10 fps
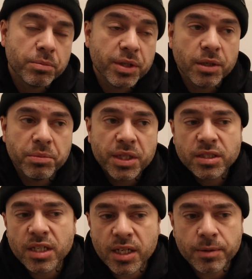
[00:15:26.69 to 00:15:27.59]
But in the
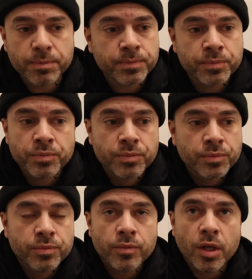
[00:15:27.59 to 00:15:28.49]
meantime,
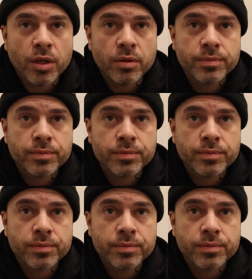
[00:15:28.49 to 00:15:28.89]
you know.